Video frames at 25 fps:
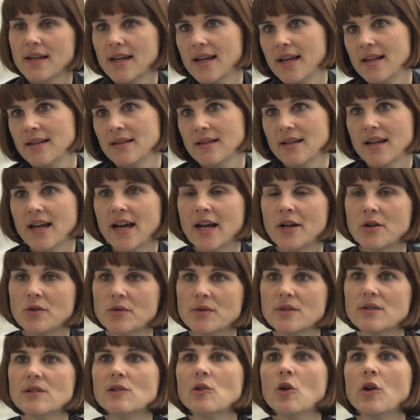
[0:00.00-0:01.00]
can the
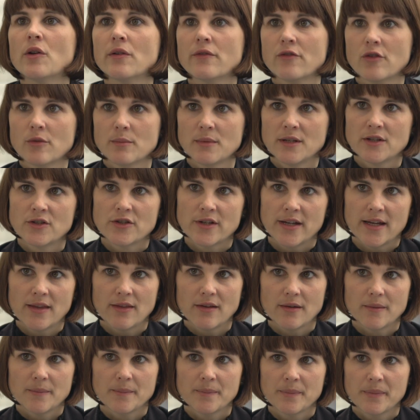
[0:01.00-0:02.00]
countries learn from each
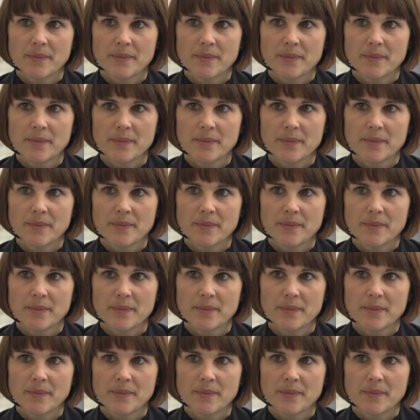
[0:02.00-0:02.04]
other?